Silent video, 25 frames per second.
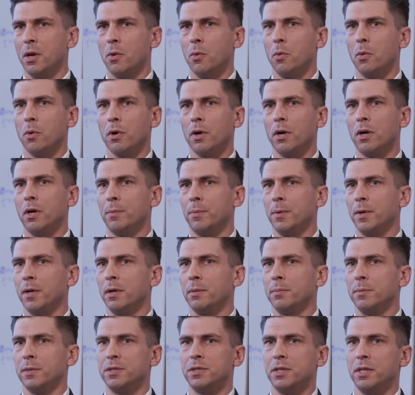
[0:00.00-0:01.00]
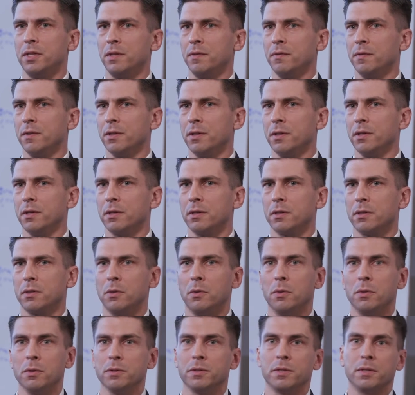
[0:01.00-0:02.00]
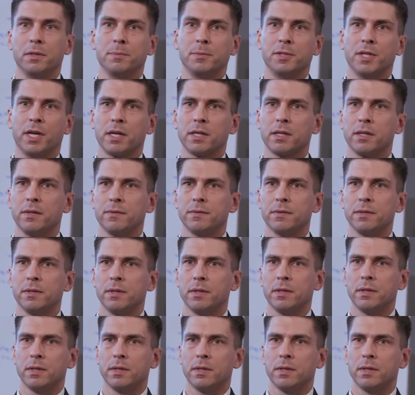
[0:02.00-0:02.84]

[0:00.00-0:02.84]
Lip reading: we're helping them achieve their goals and objectives.